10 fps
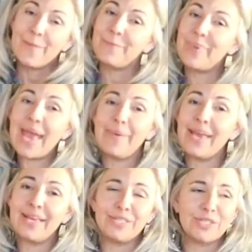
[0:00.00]
baby,
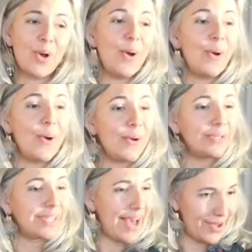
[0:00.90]
it's cold
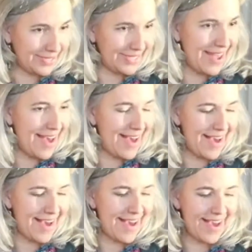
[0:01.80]

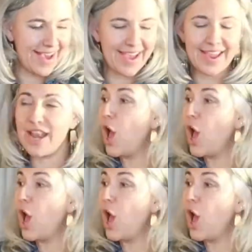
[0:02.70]
outside.